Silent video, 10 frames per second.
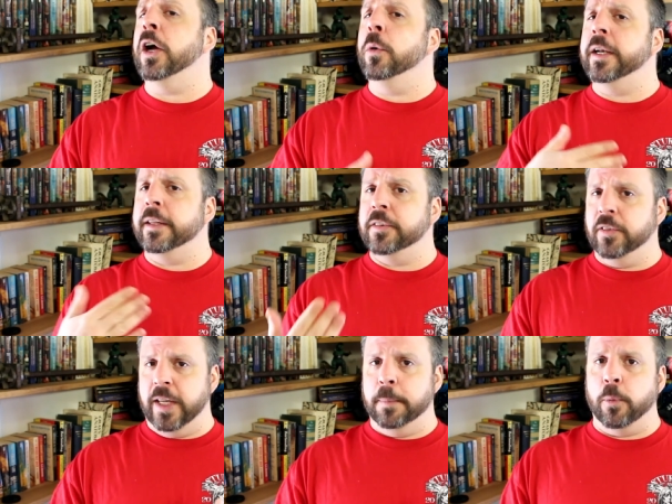go into
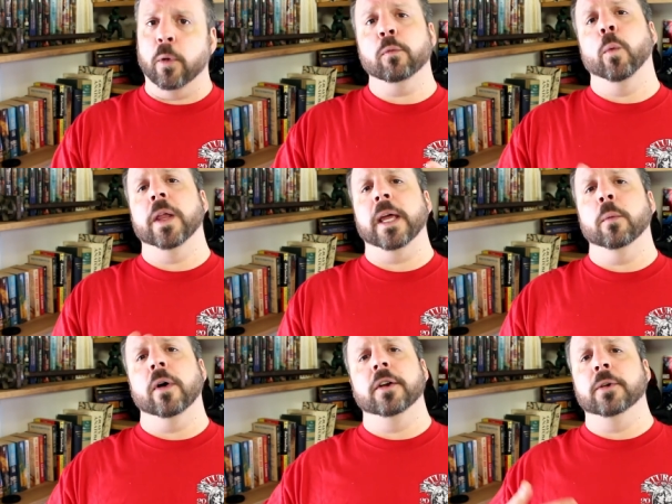this deeper of what they
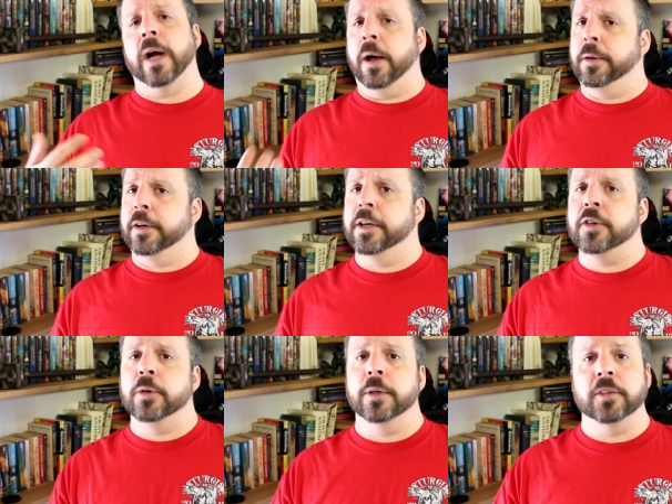want to do, how they're going to
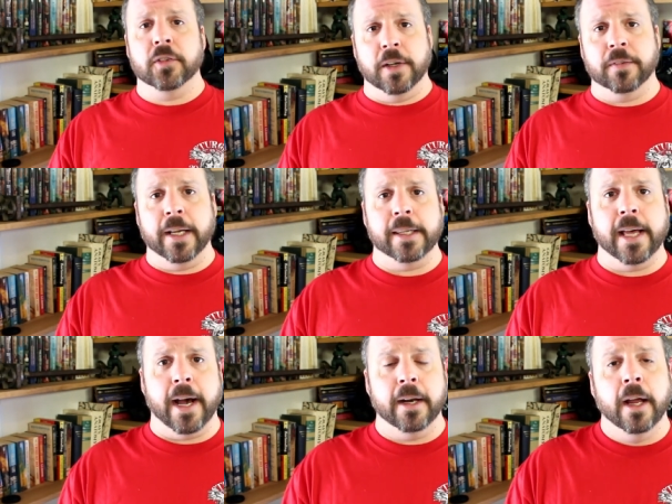do it, and stuff like
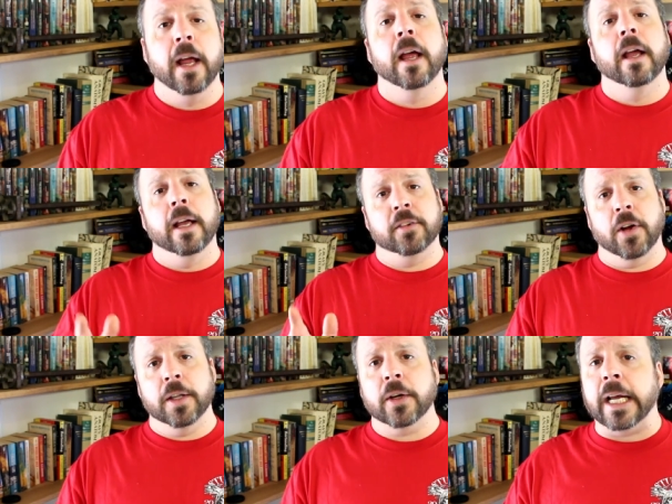that. It's
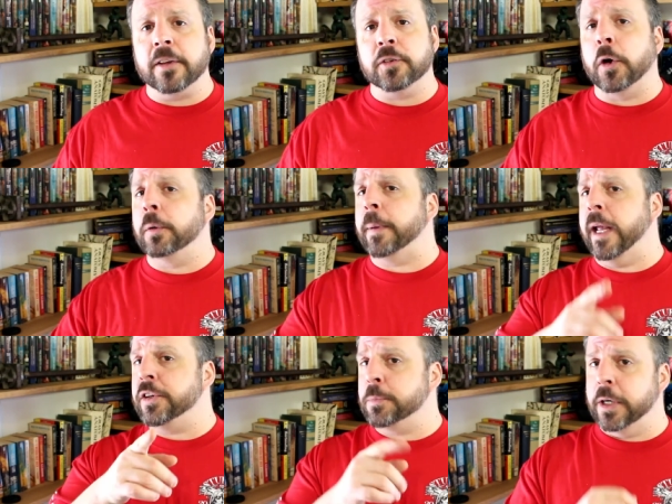on their Kickstarter
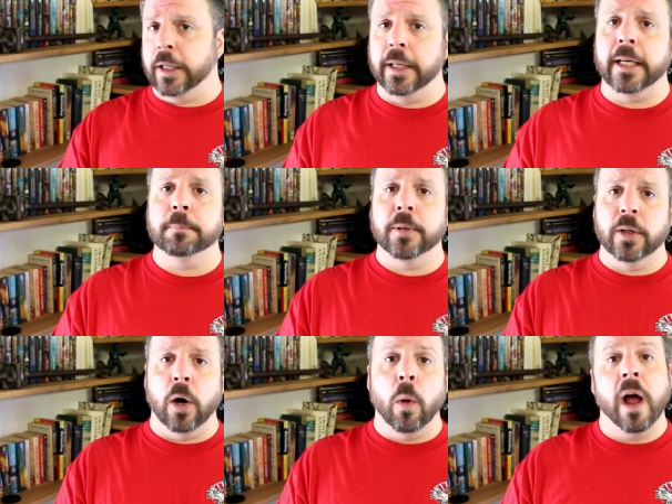page. I'm going to link it
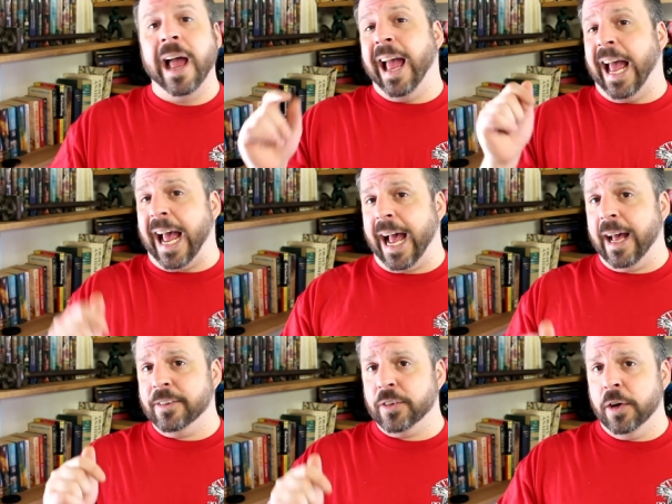below.
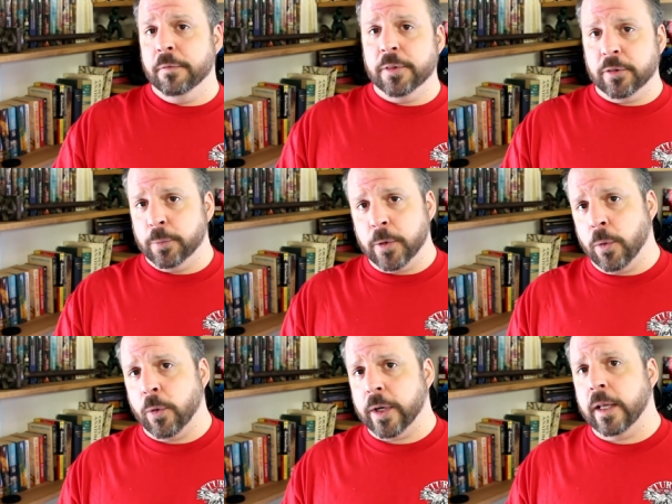As of this
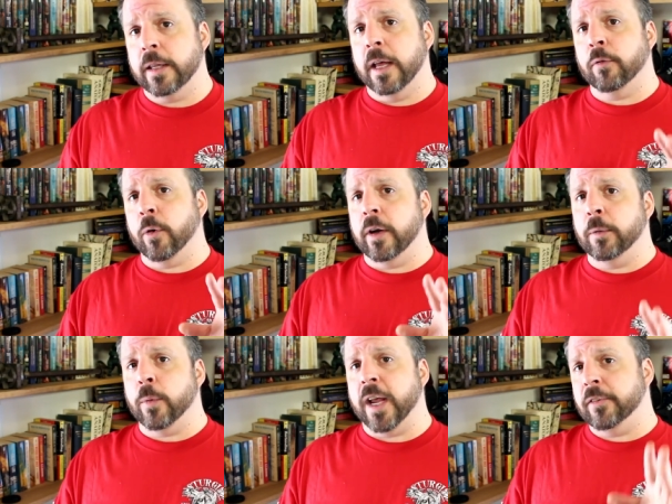recording, they've
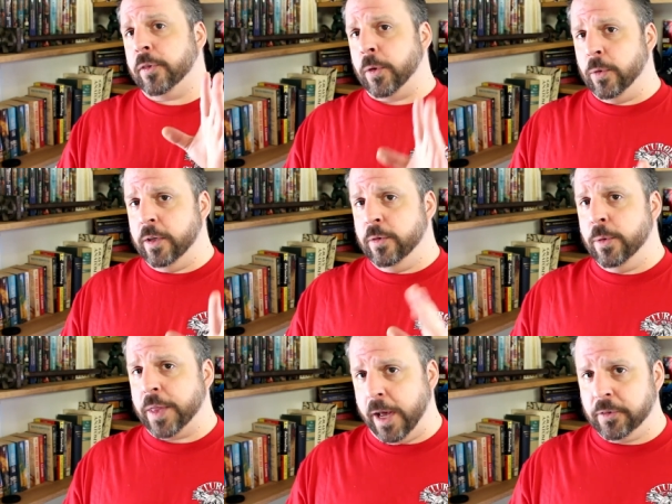already raised
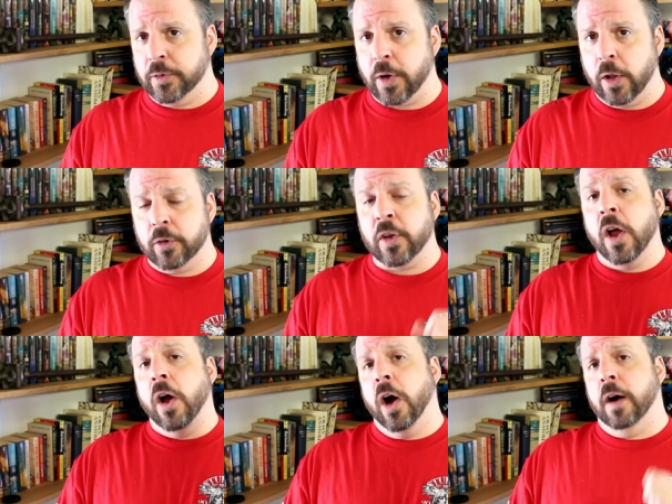thirty-two thousand dollars
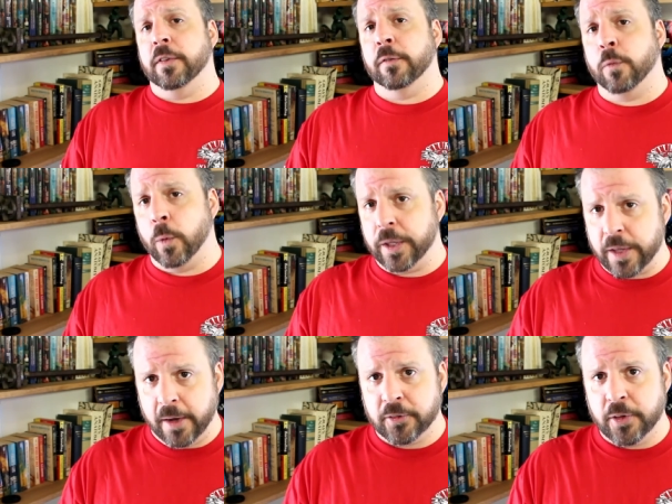of their forty
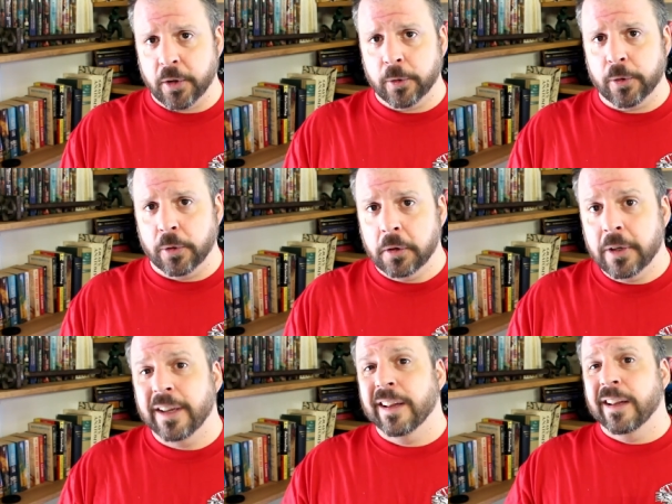thousand dollar
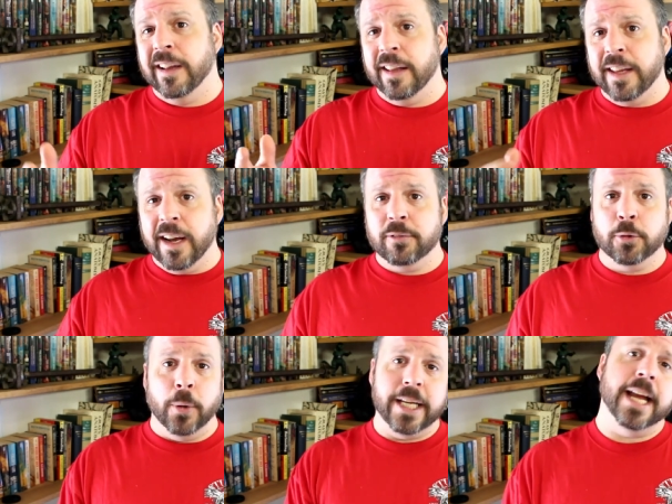goal, and they have
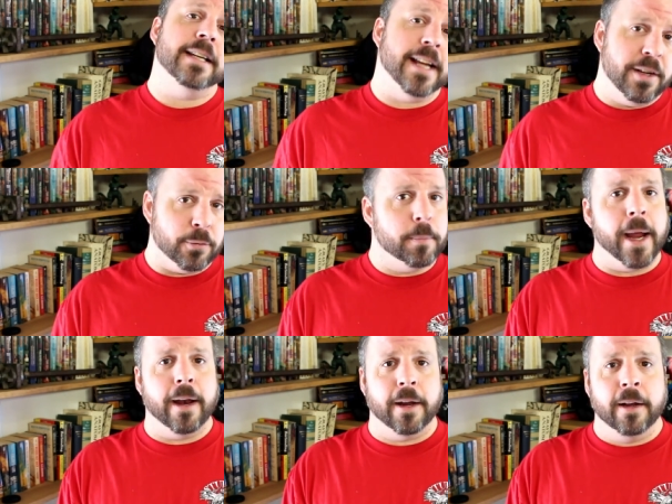twenty-eight days
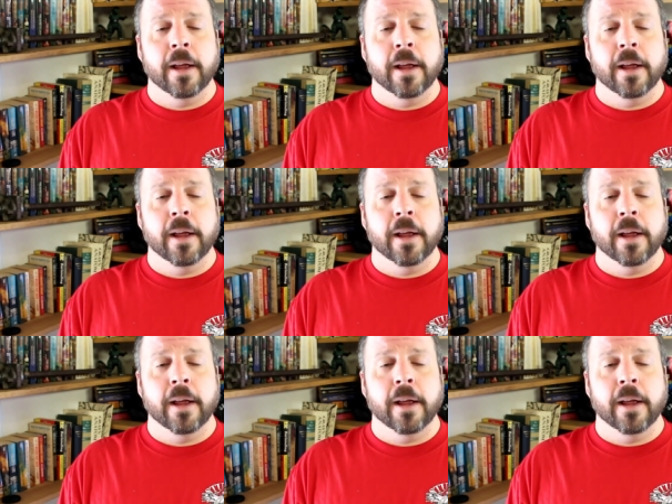remaining.